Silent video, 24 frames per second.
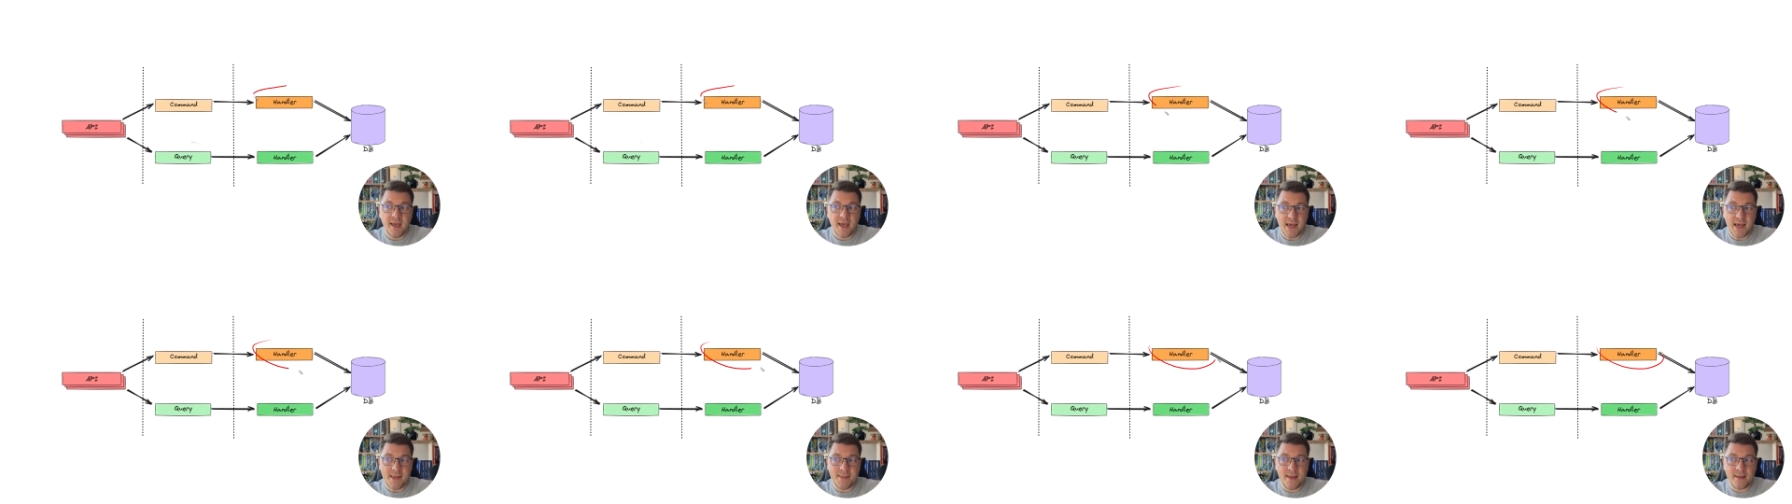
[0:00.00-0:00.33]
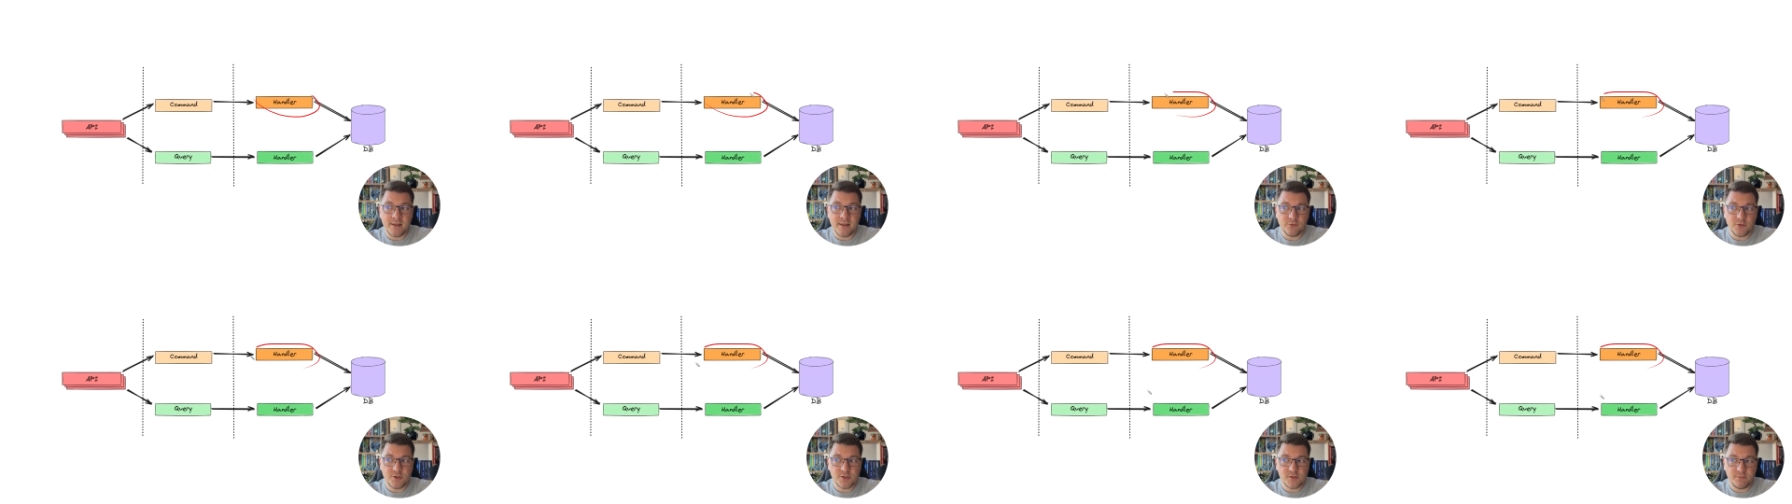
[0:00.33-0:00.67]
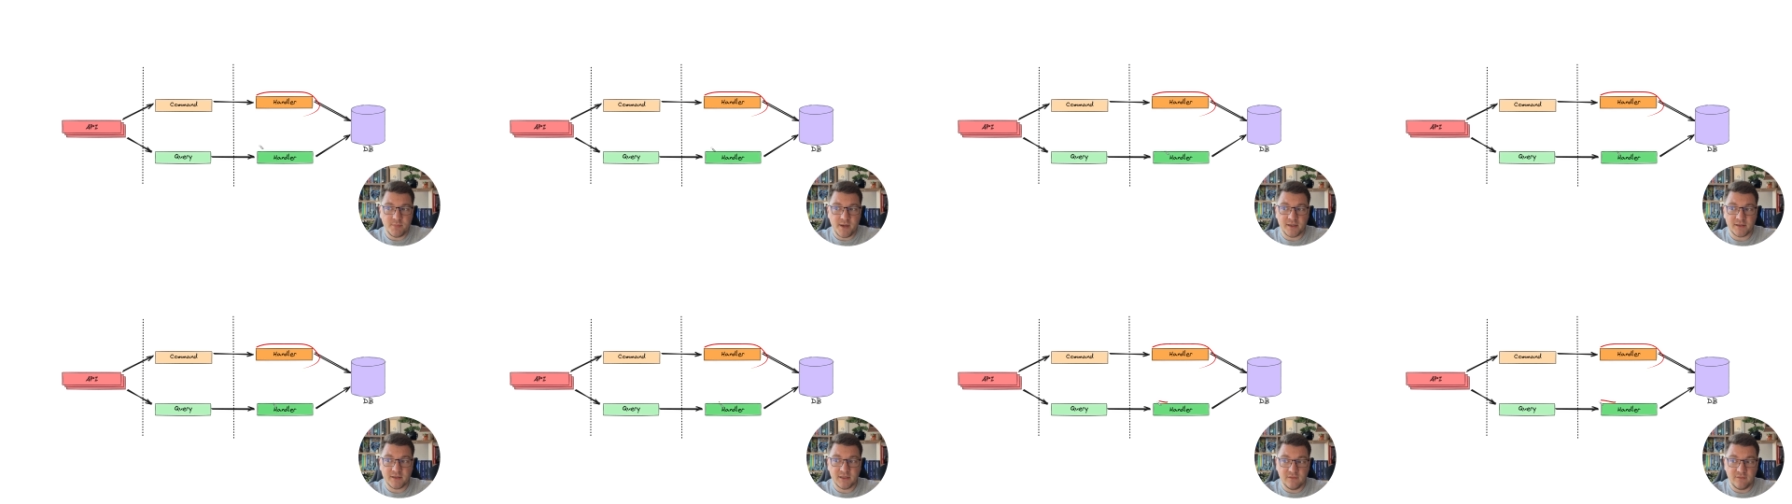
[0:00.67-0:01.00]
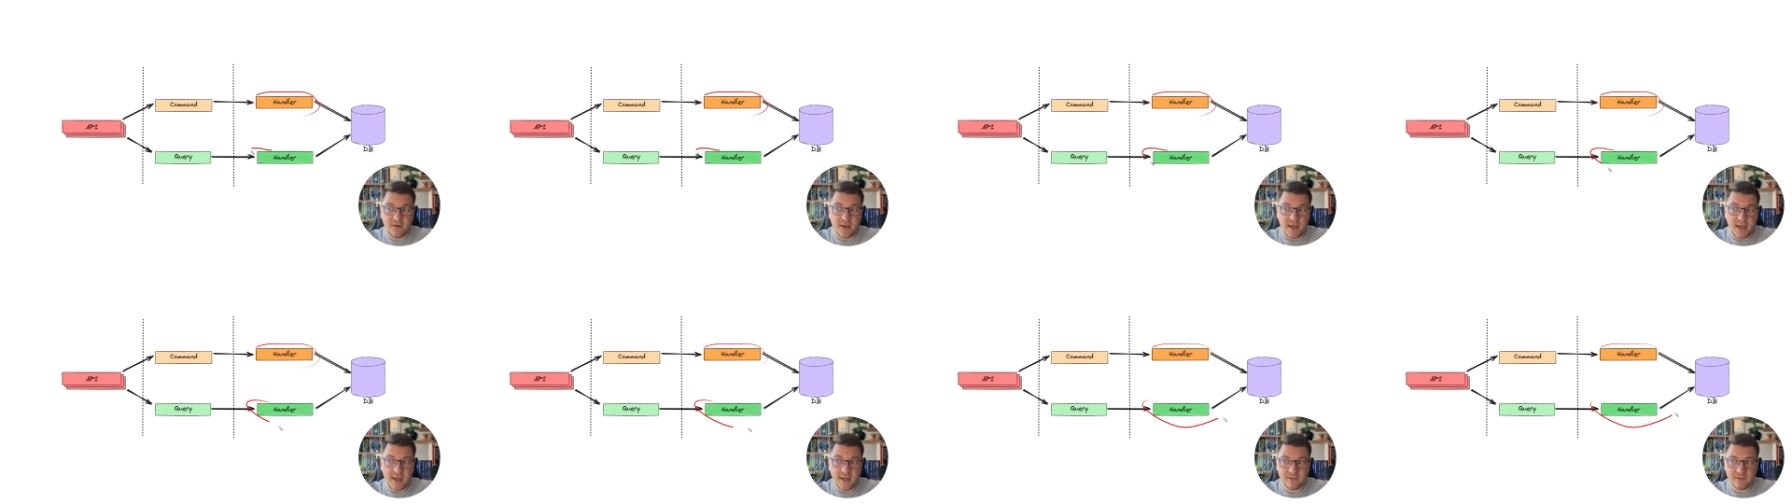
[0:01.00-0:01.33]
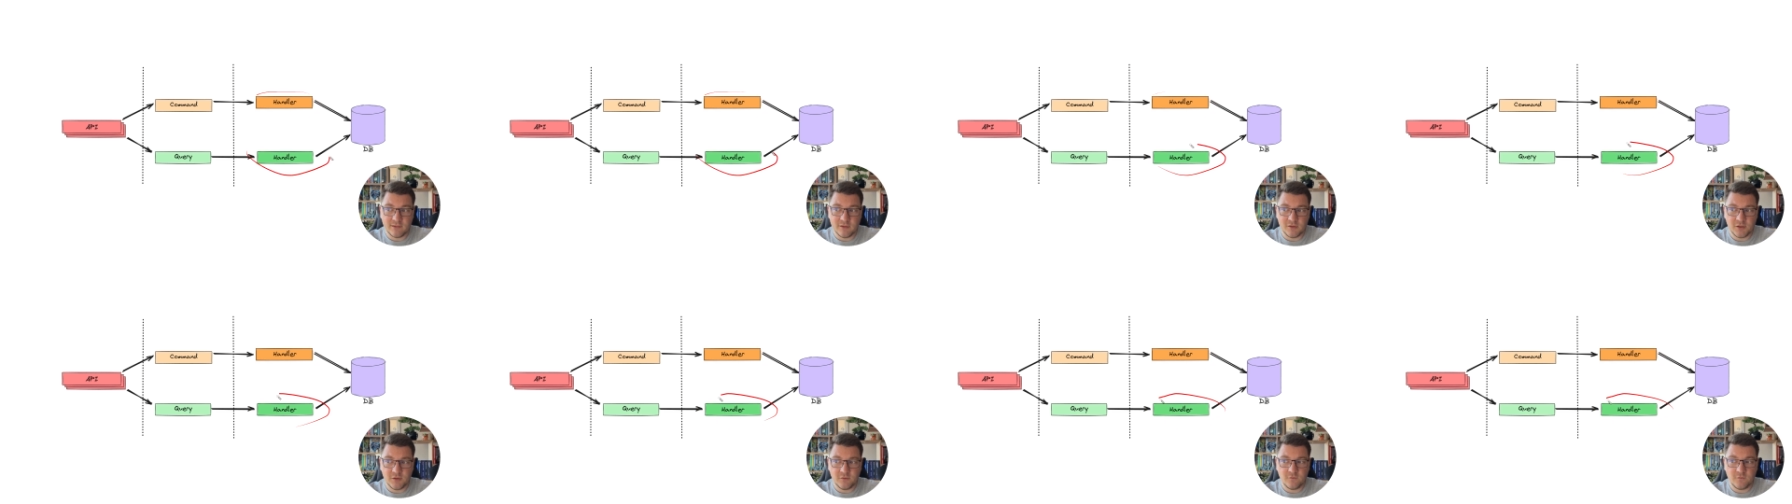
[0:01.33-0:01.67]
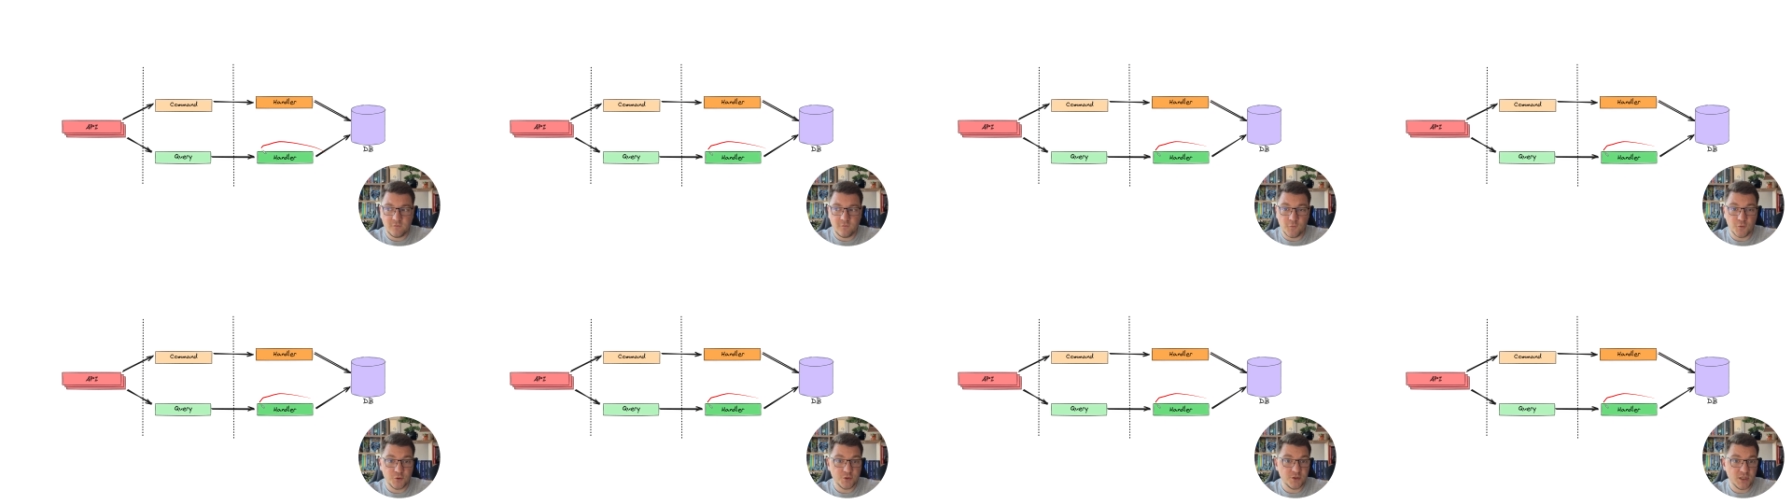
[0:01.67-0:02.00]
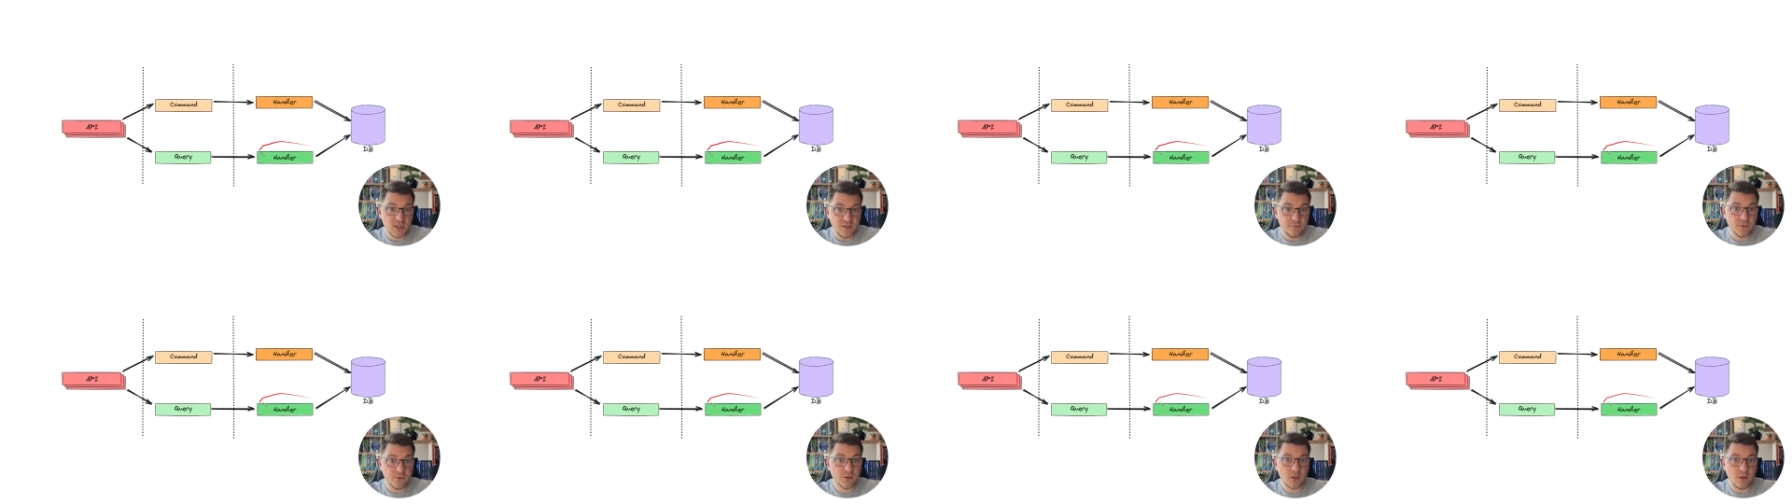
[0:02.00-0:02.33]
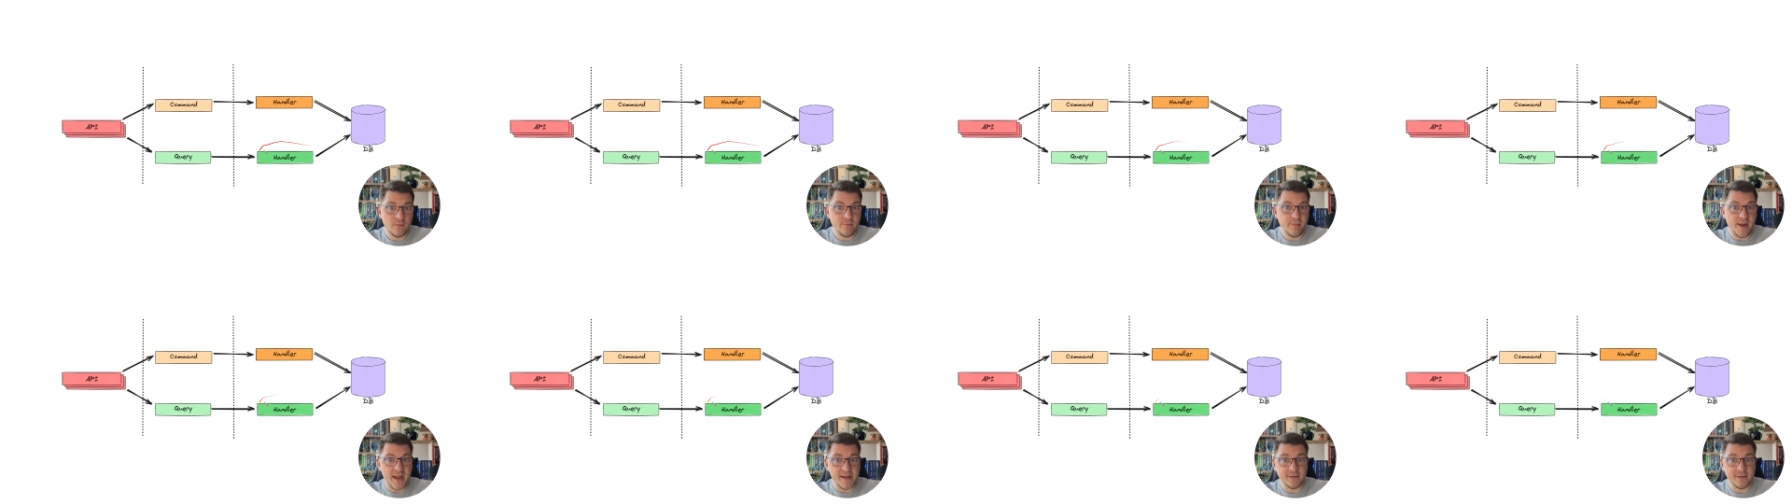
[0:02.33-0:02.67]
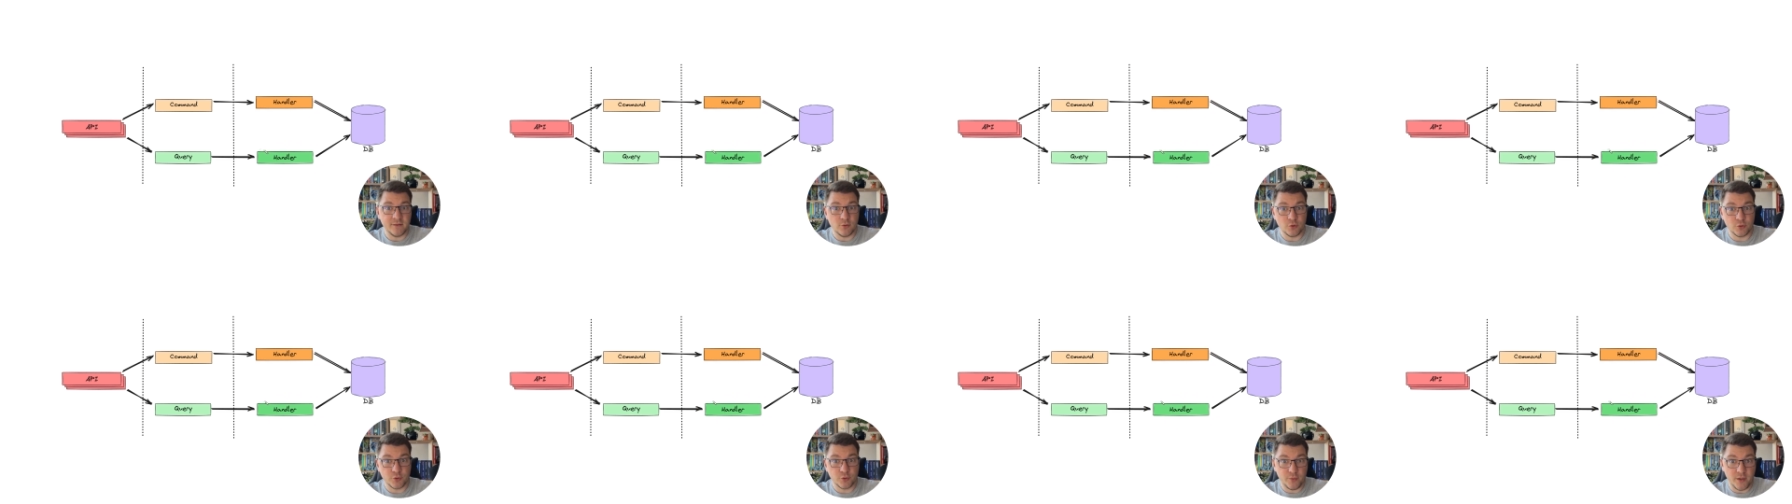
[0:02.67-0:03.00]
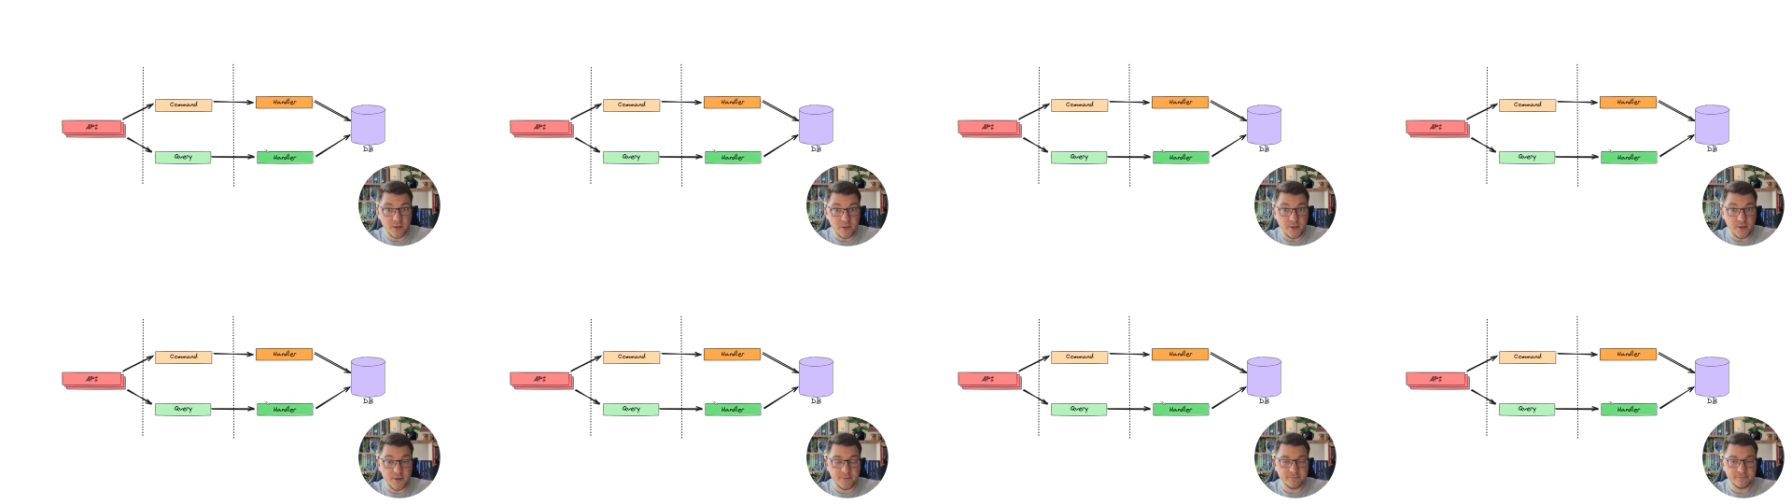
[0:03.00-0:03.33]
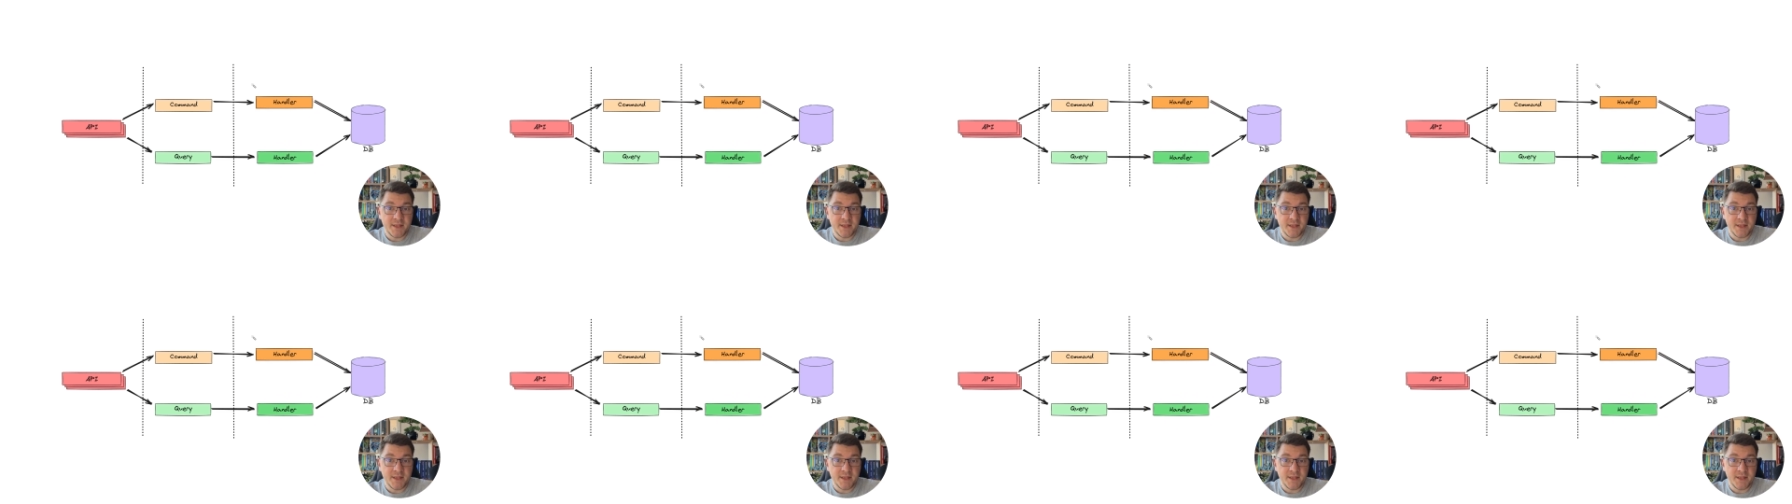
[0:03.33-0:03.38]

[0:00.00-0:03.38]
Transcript: and then a respective handler for the given command or query.